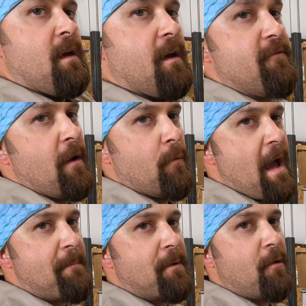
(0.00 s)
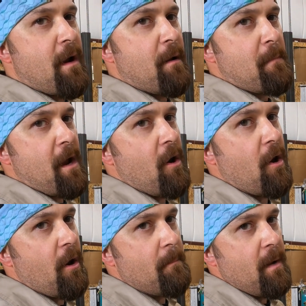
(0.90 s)
If I wrap it around my
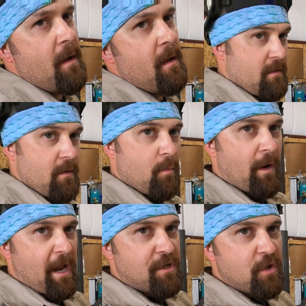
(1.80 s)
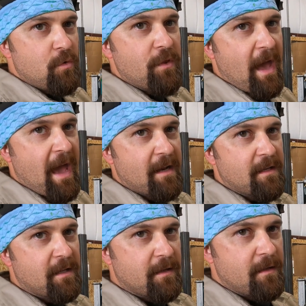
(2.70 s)
arm, when I do that,
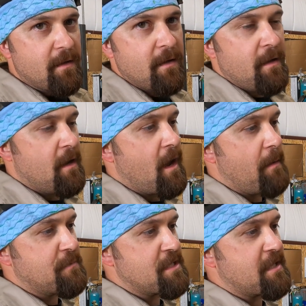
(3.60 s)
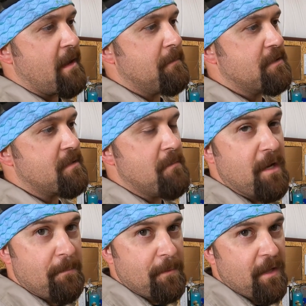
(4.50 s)
I'm just able to
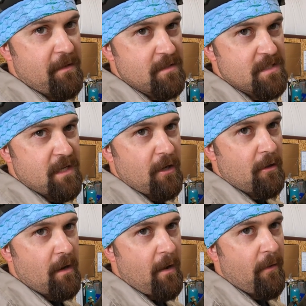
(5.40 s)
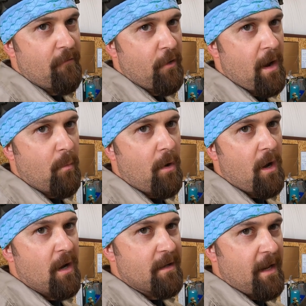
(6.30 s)
manipulate the stinger however I
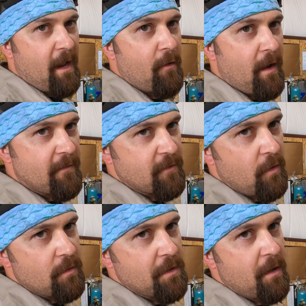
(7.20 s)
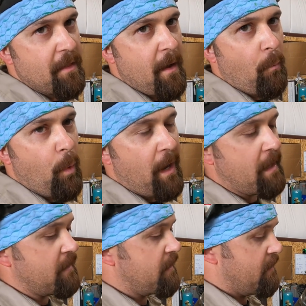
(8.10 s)
want, and I don't have to hold all that
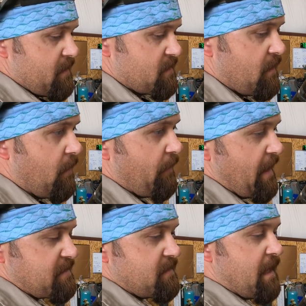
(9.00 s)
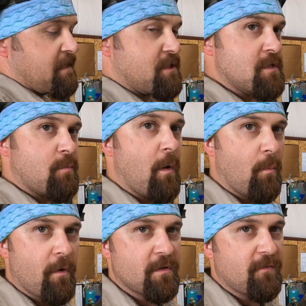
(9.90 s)
weight. So that's just what
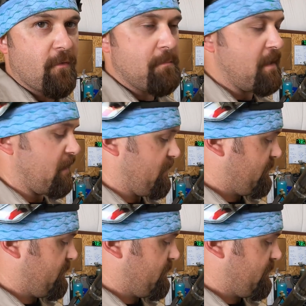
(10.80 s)
works for me.